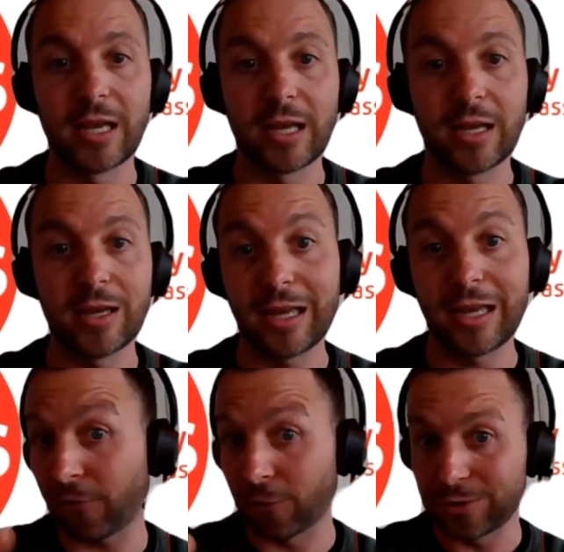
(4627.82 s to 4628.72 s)

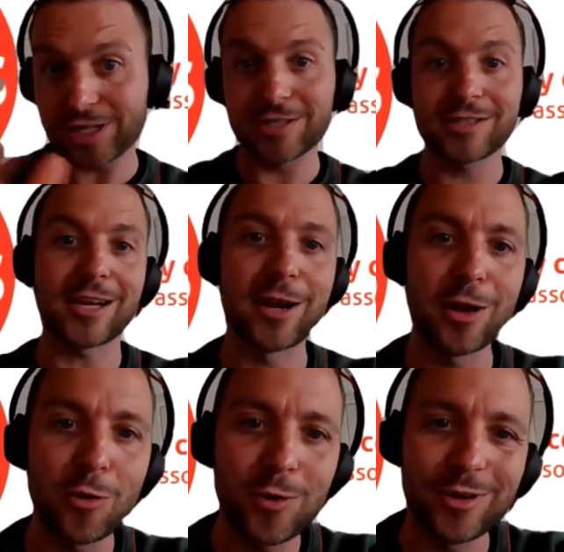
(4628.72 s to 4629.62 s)
If conditions
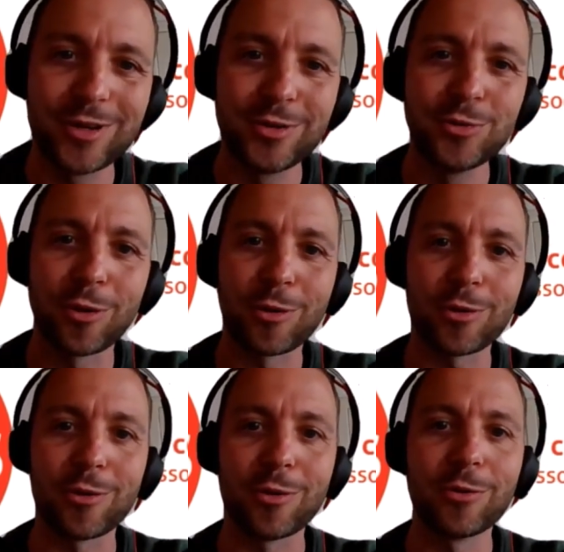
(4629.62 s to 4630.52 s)
allow, you
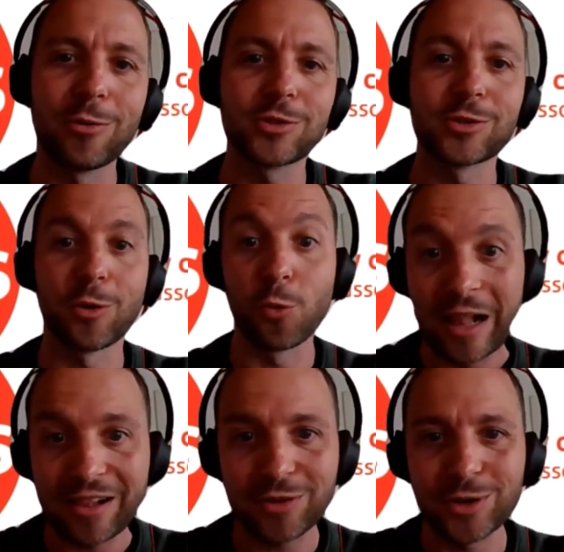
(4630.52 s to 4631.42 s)
are also
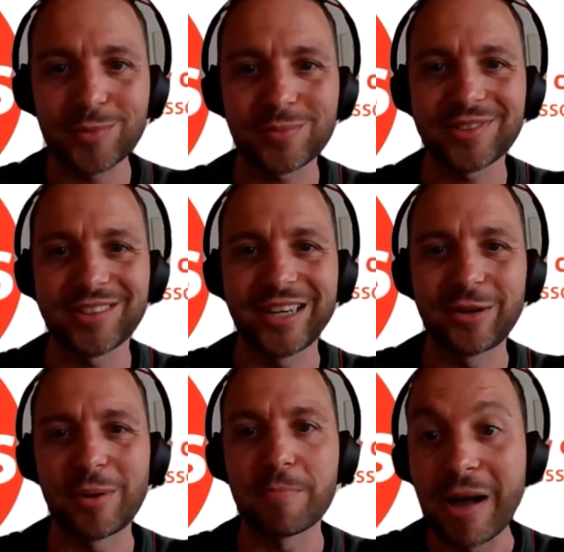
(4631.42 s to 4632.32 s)
welcome
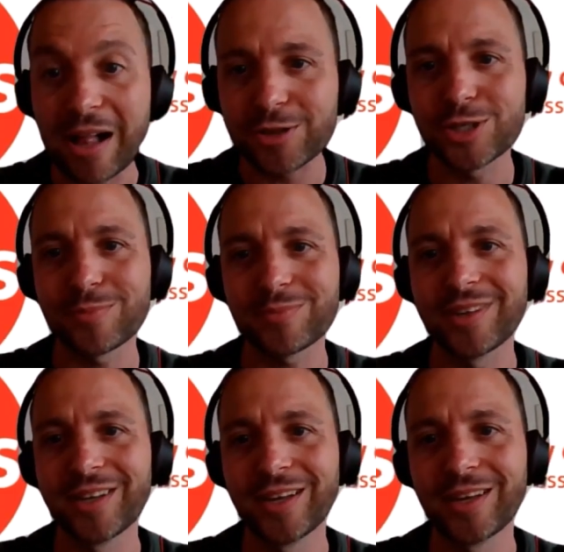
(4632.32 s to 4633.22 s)
here in Belgium,
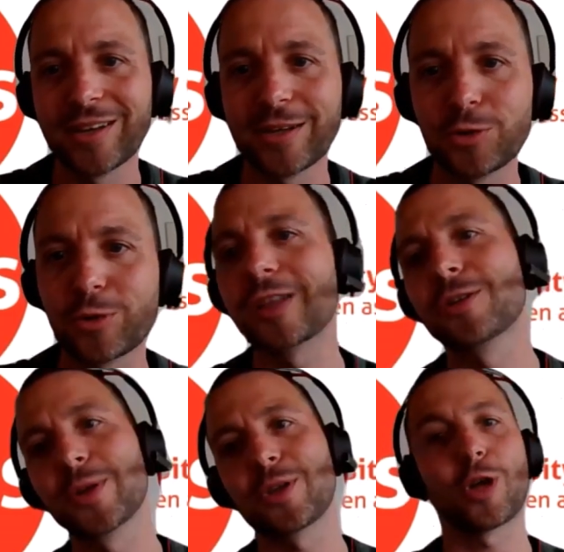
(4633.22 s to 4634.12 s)

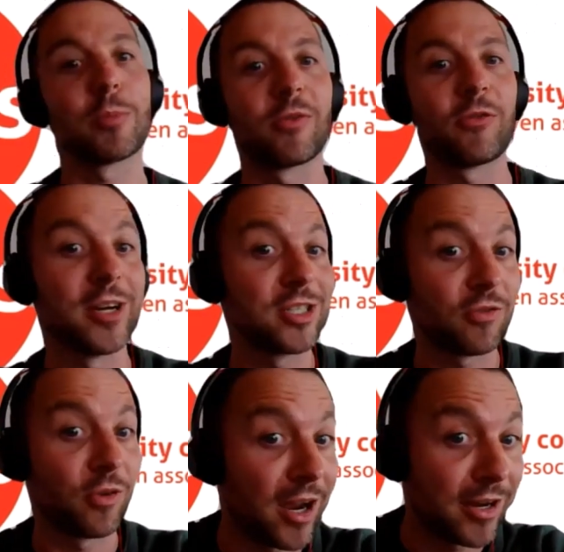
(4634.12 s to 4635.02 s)
together with a cup of French
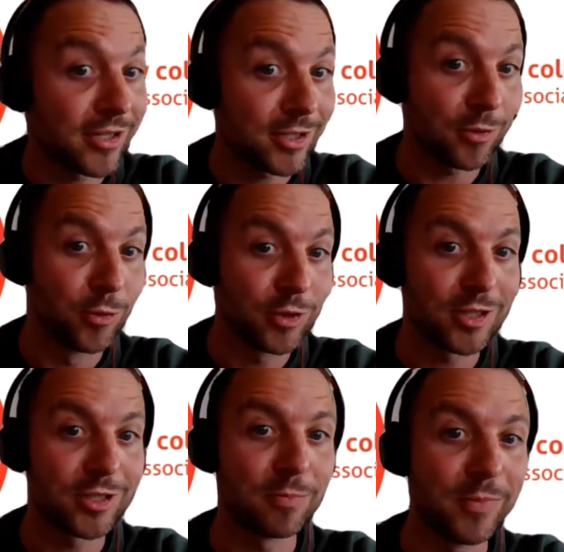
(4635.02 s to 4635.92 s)
fries, a good
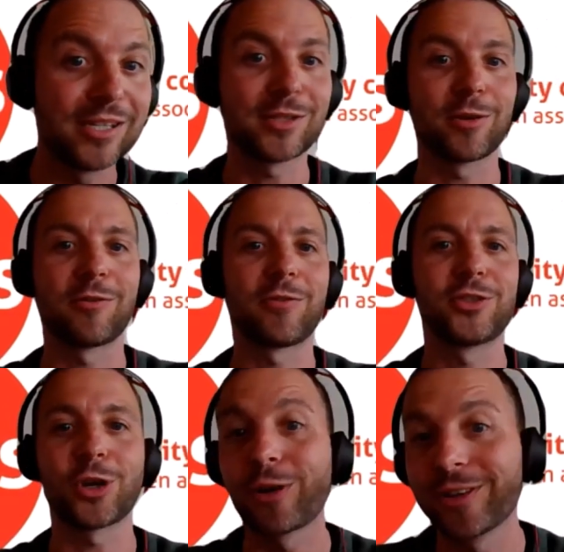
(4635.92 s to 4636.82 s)
piece of
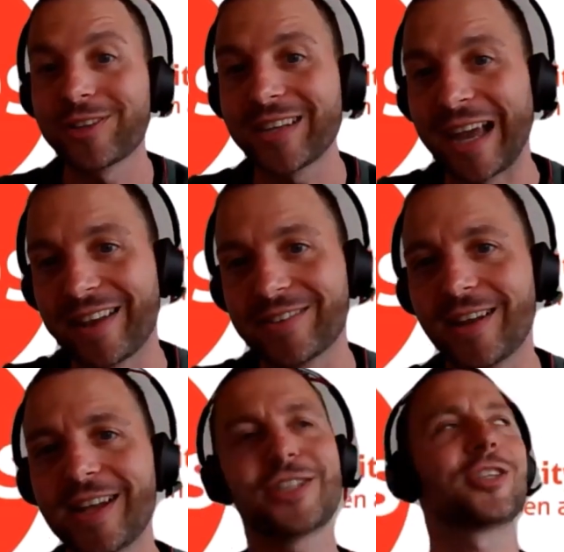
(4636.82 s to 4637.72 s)
chocolate and
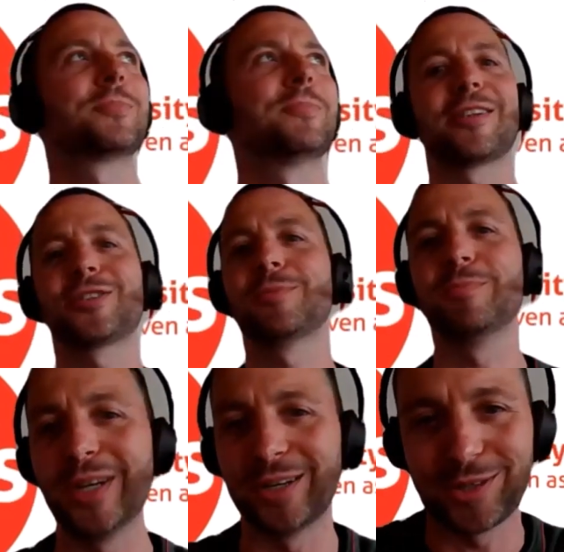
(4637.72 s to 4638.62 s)
delicious Belgian
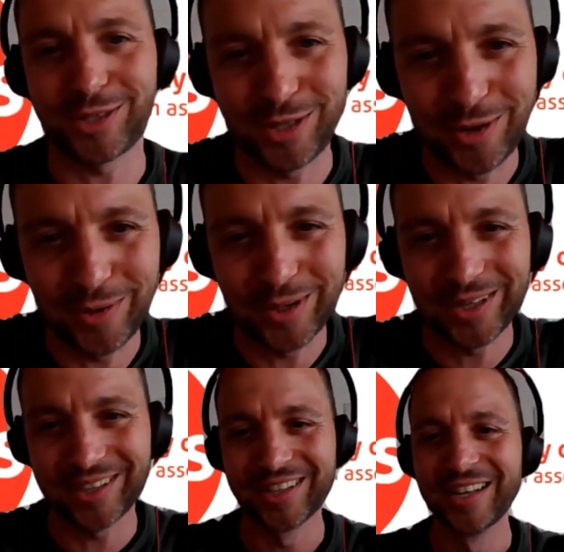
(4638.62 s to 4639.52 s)
beer.
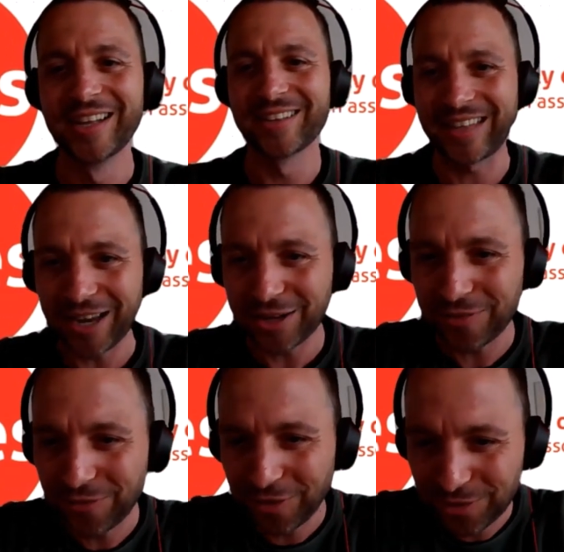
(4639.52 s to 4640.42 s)
So thank
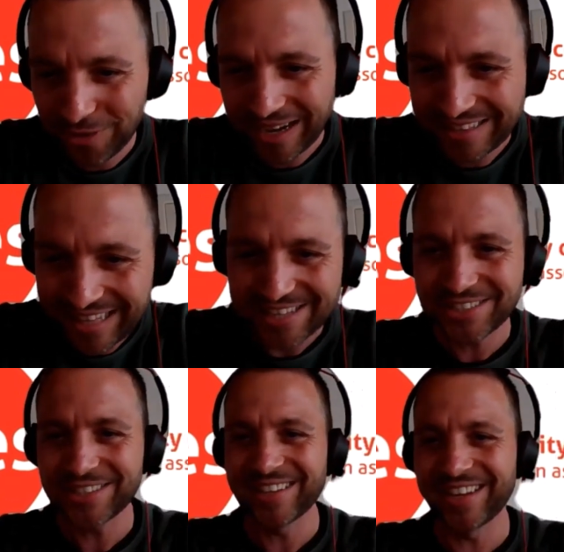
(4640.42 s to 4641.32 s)
you for your
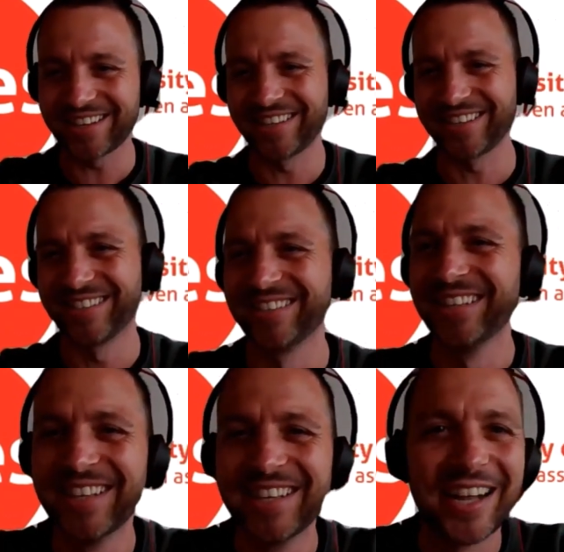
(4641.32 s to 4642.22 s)
attention.
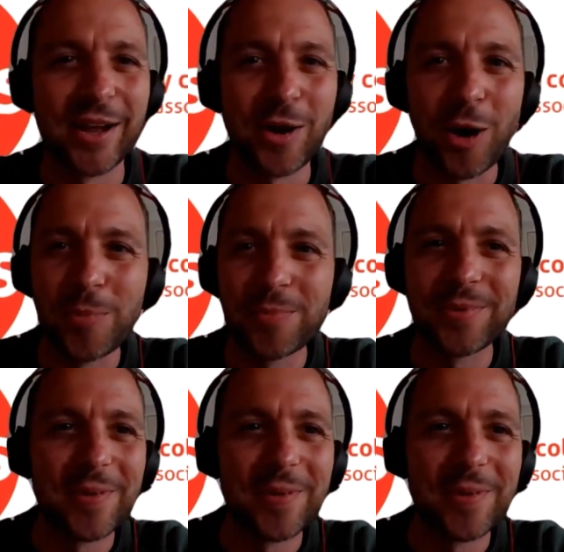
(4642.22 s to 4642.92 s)
I think